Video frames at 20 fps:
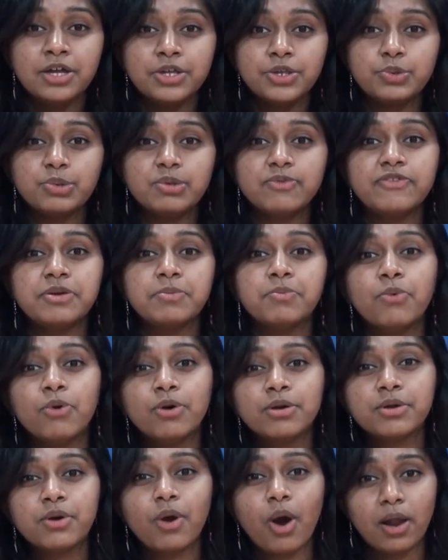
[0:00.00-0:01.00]
You will feel
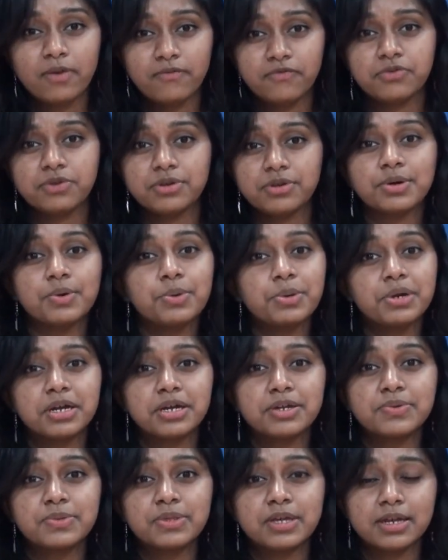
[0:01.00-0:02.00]
more confident going
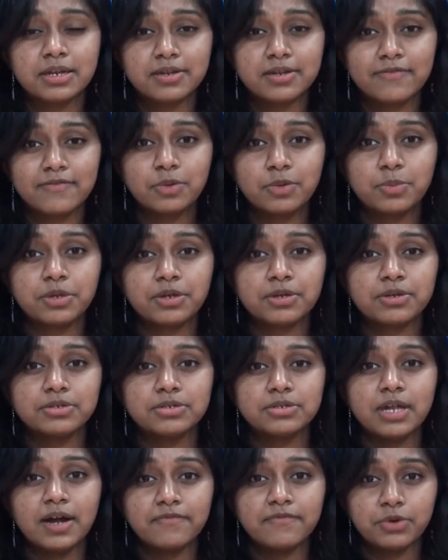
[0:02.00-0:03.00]
into the interview
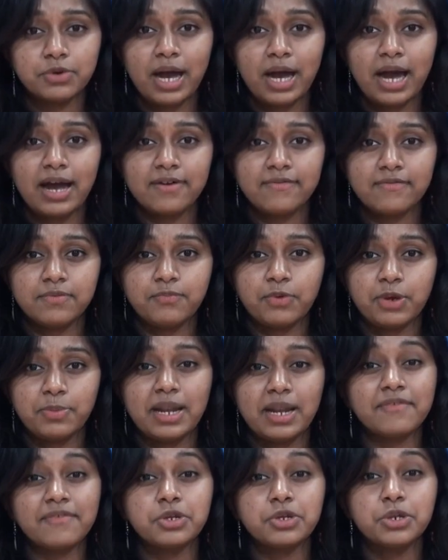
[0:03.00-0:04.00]
because now
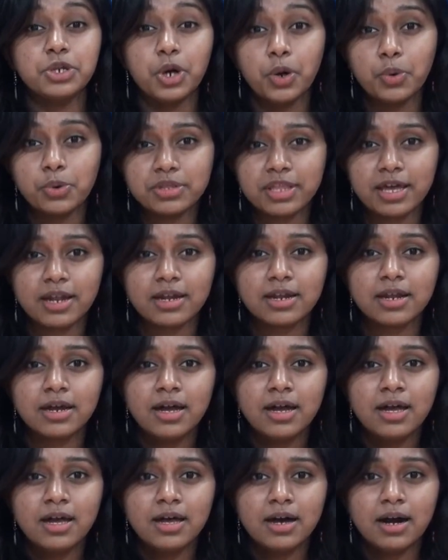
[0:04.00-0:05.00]
you know that
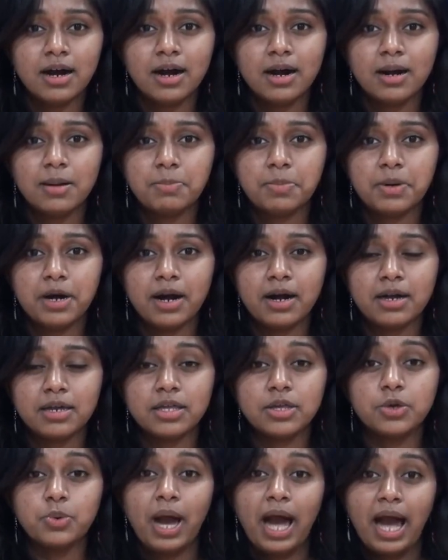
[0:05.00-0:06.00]

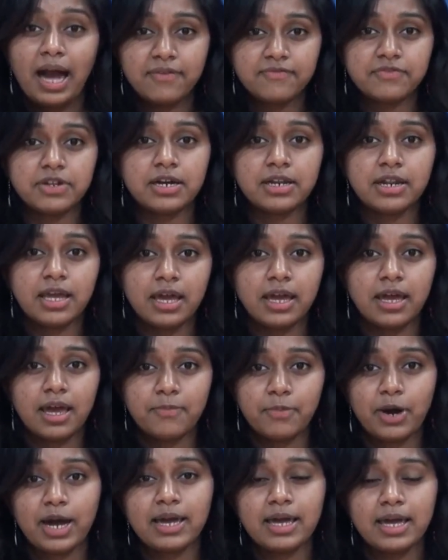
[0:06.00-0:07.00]
you have done A
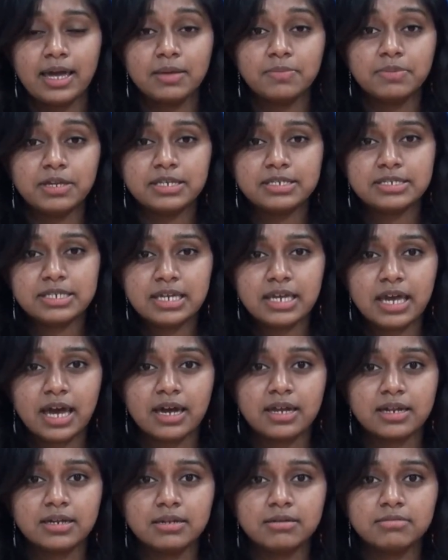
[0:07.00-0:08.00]
by ABC,
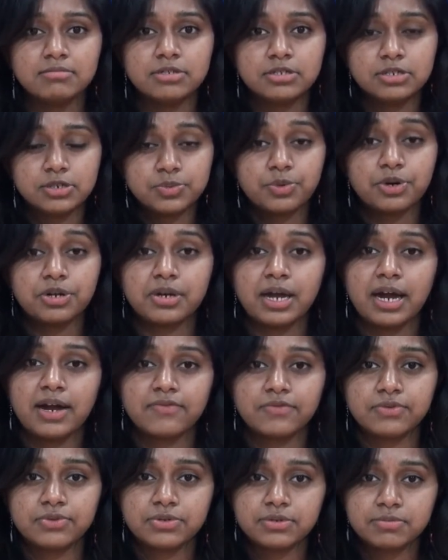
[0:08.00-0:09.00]
and this is what you
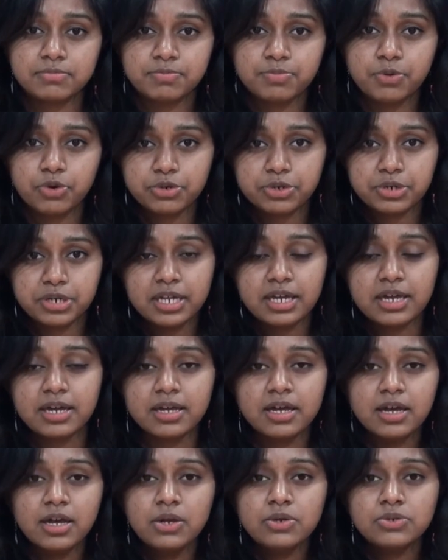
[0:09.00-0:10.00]
have to
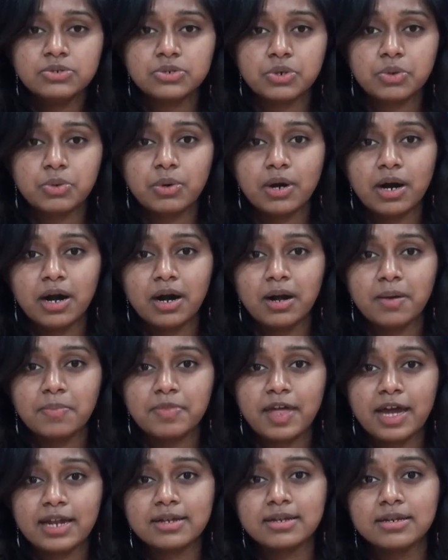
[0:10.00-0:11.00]
portray. So
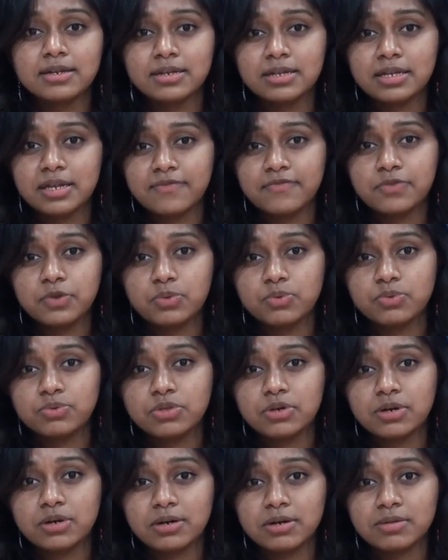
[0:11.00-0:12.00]
that will give you
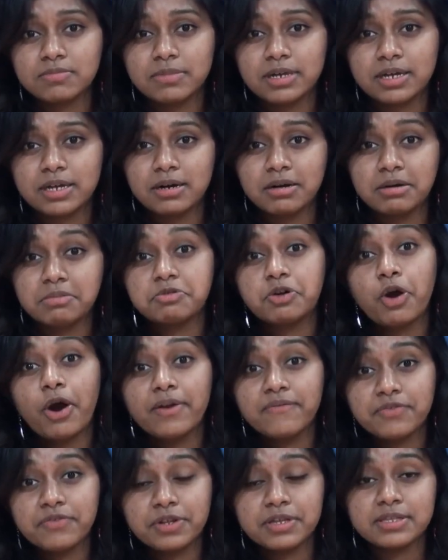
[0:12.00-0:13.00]
the
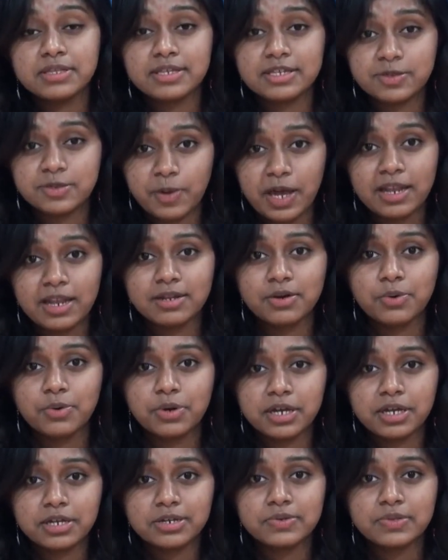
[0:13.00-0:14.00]
confidence as well
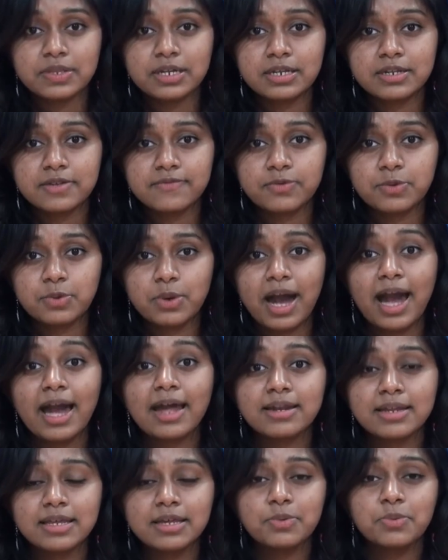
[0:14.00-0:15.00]
going into the interview.
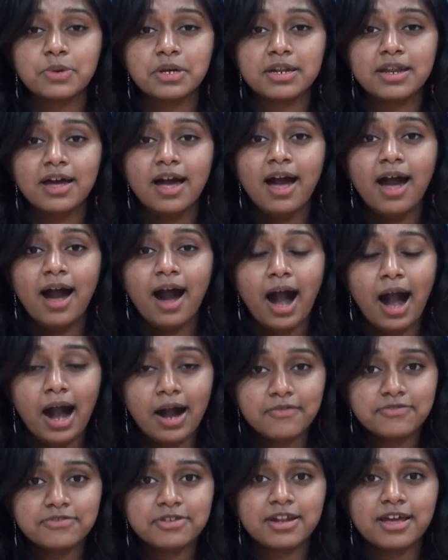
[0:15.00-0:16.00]
And even
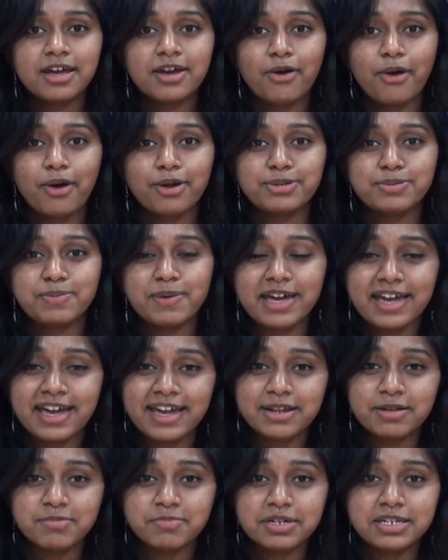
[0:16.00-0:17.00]
after I got my
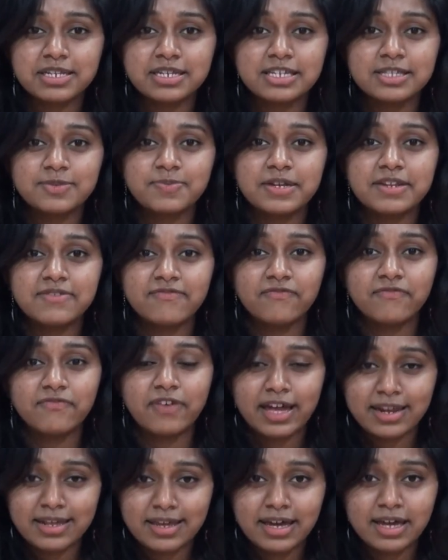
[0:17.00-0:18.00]
admit, he's been
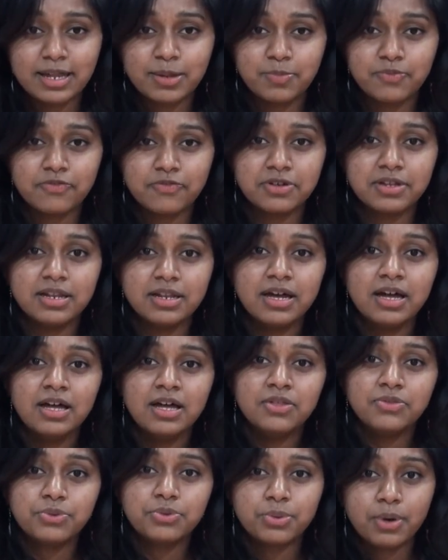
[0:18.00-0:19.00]
very helpful
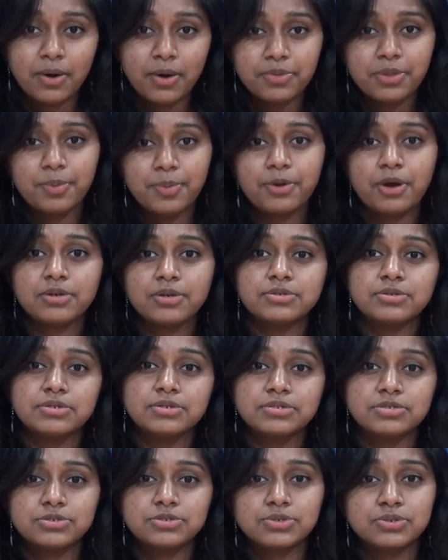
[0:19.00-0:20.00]
throughout the
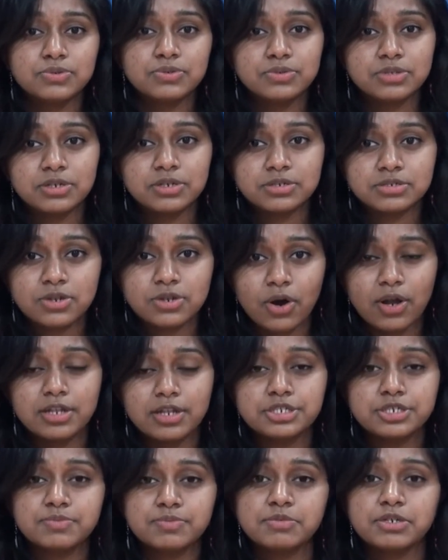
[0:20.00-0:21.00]
process, through the
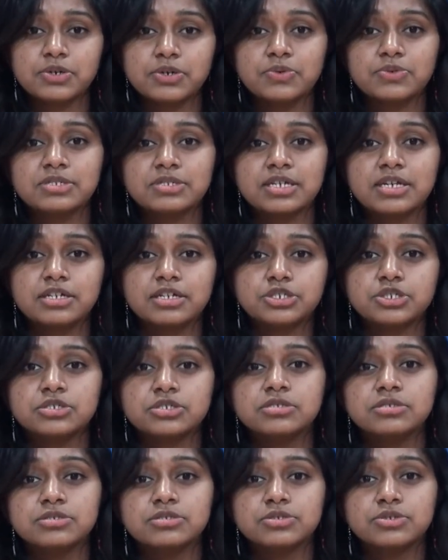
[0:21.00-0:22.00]
scholarship
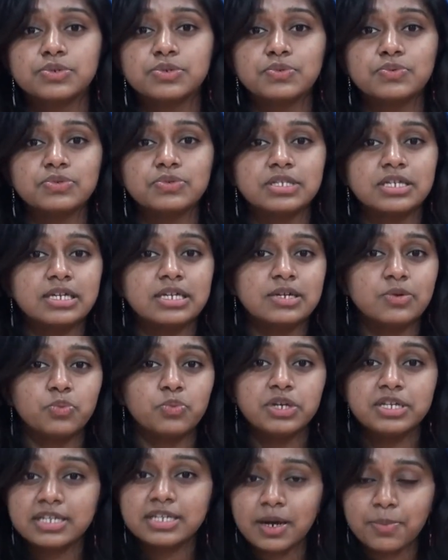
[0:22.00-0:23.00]
negotiations, through the
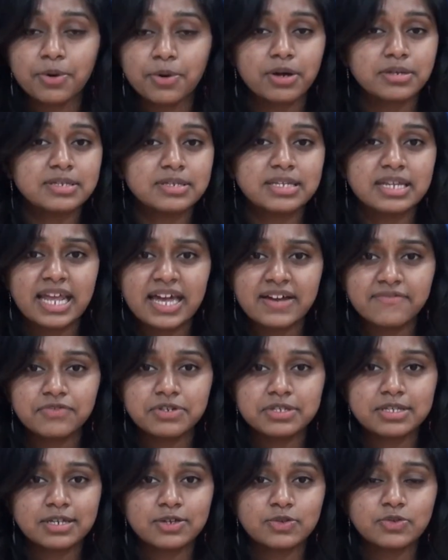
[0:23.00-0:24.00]
visa process and
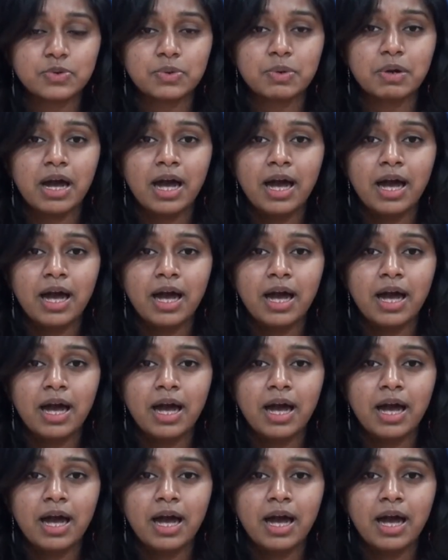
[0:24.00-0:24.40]
everything. So